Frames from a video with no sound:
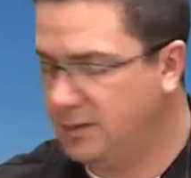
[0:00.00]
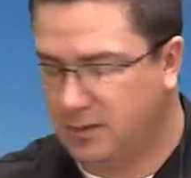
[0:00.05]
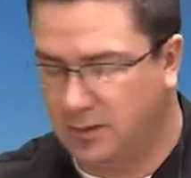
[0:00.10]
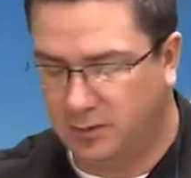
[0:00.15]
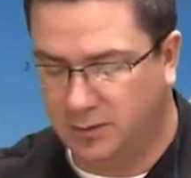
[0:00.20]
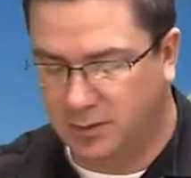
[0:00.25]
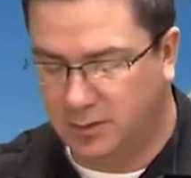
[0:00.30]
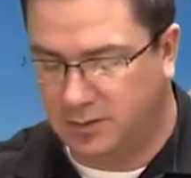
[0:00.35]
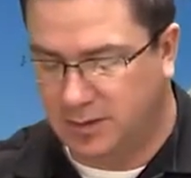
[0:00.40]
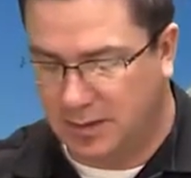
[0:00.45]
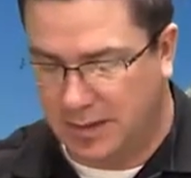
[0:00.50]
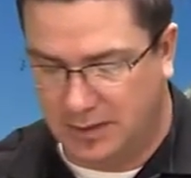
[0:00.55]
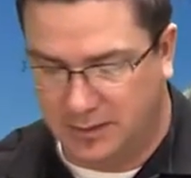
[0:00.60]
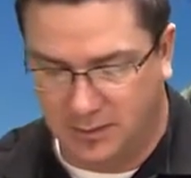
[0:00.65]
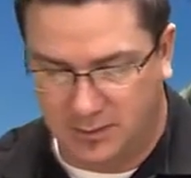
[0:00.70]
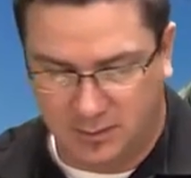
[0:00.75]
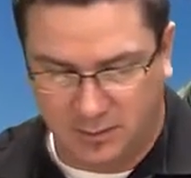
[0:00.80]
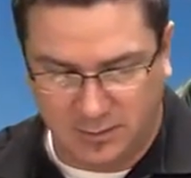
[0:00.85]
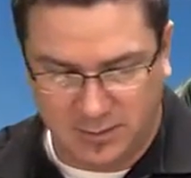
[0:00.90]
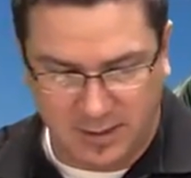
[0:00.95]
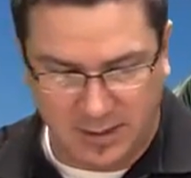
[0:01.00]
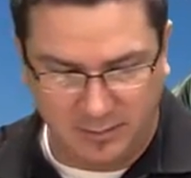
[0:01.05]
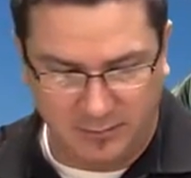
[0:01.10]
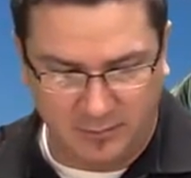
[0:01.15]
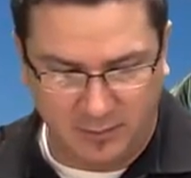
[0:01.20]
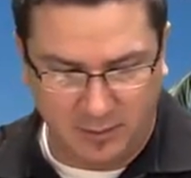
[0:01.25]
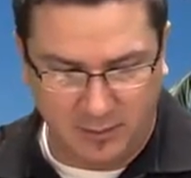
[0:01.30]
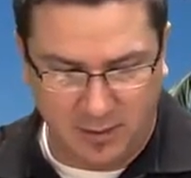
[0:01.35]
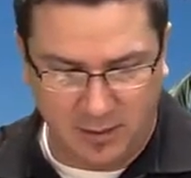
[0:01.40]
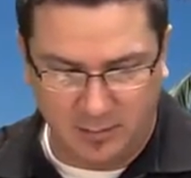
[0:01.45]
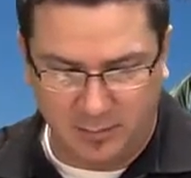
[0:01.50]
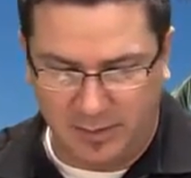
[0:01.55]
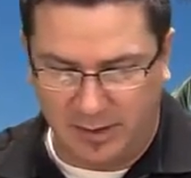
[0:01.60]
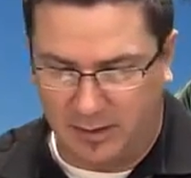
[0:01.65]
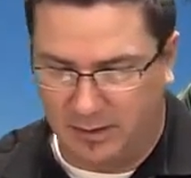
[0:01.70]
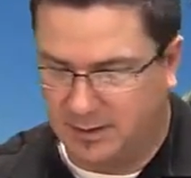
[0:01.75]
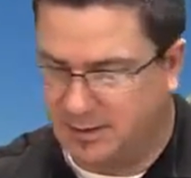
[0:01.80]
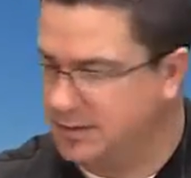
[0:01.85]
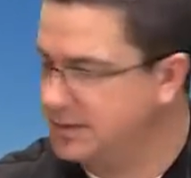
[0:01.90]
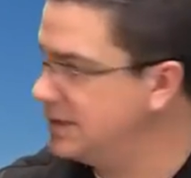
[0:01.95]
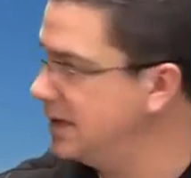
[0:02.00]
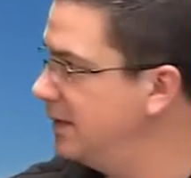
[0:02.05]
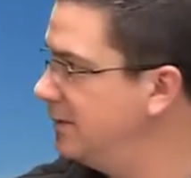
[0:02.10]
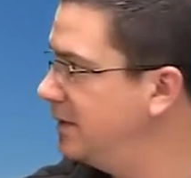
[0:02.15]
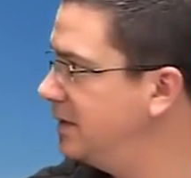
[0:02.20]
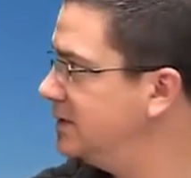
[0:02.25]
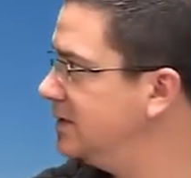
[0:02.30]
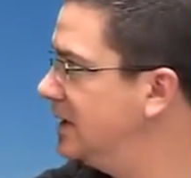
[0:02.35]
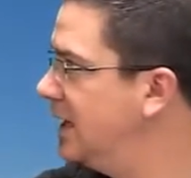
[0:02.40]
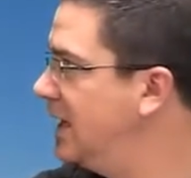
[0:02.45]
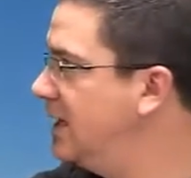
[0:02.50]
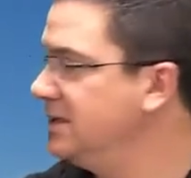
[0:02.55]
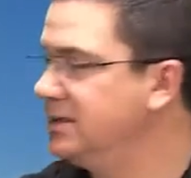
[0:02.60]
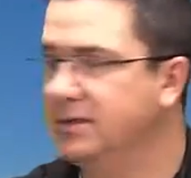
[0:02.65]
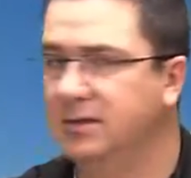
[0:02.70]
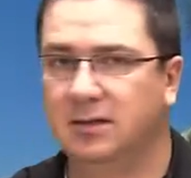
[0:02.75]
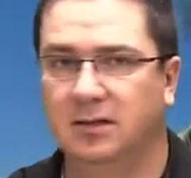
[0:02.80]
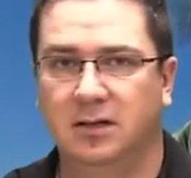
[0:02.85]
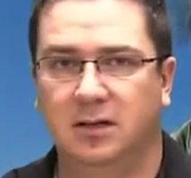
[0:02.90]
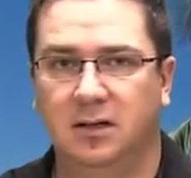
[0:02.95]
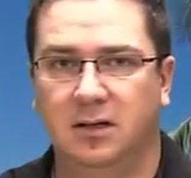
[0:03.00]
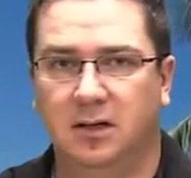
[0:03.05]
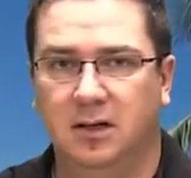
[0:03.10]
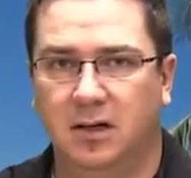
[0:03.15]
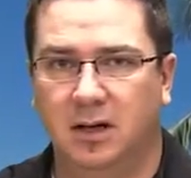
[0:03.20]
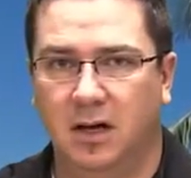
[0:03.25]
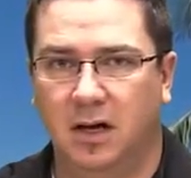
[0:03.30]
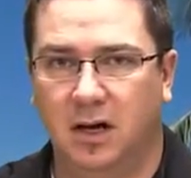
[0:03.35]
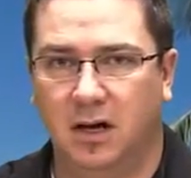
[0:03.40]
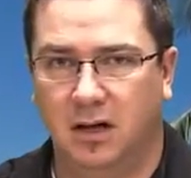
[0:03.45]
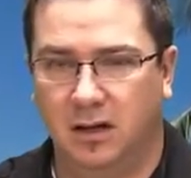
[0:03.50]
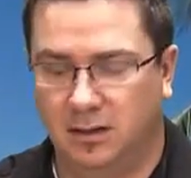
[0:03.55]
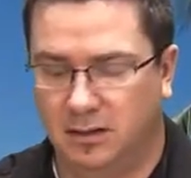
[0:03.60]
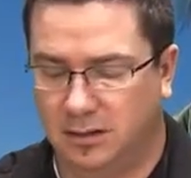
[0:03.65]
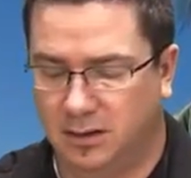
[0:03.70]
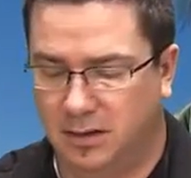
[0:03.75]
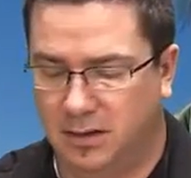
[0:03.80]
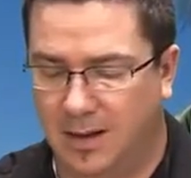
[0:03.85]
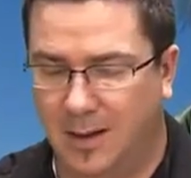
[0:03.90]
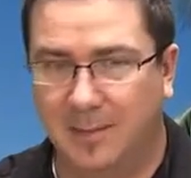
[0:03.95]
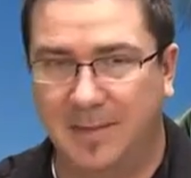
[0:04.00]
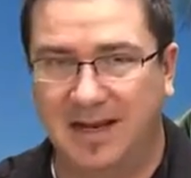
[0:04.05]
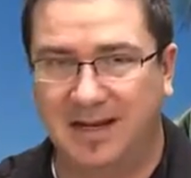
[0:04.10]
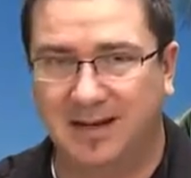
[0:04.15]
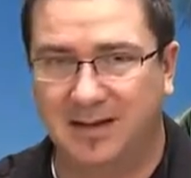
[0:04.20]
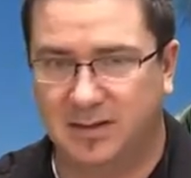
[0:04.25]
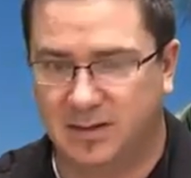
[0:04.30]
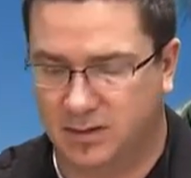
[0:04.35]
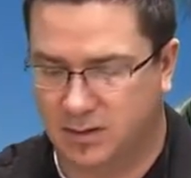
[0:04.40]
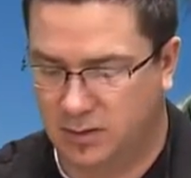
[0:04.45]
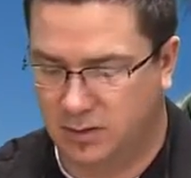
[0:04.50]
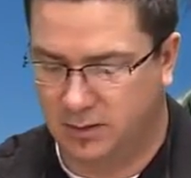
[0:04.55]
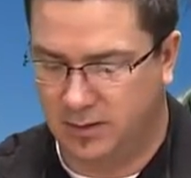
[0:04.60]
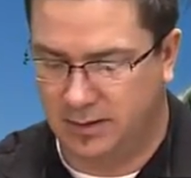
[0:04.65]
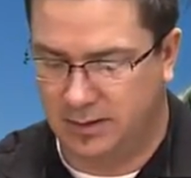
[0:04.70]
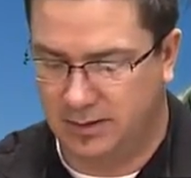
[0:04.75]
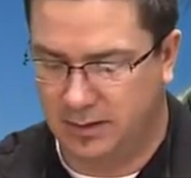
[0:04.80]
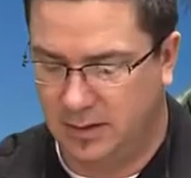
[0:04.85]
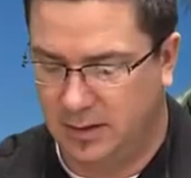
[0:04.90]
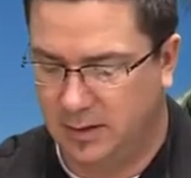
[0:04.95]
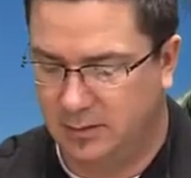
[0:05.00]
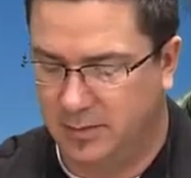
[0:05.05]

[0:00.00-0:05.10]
Don't use electrical tape for long periods of time because it has gumminess to it.